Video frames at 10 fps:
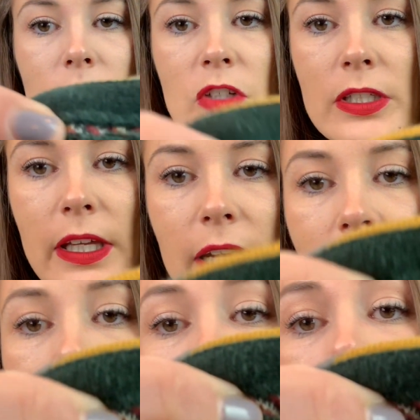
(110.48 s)
Just
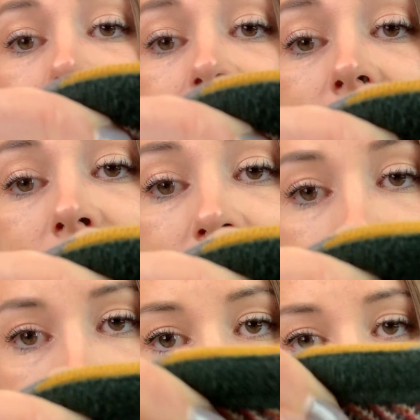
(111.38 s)
kidding. This is
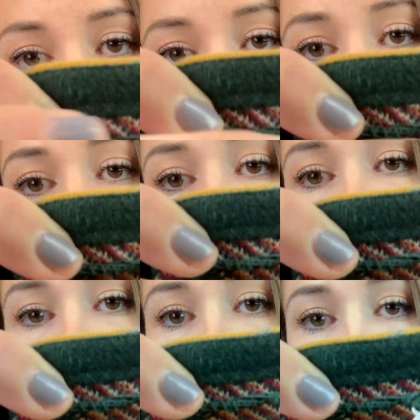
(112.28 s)
knitted
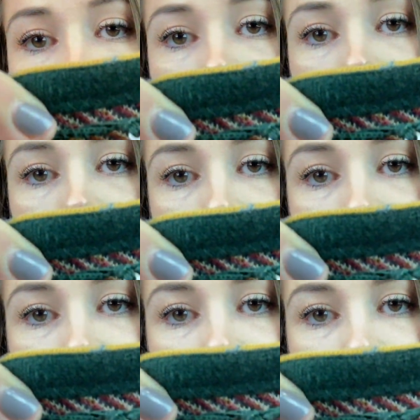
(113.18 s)
and
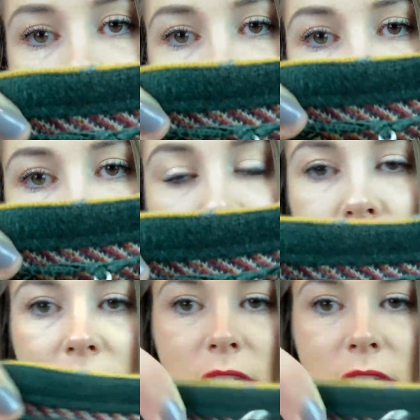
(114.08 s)
knotted size extra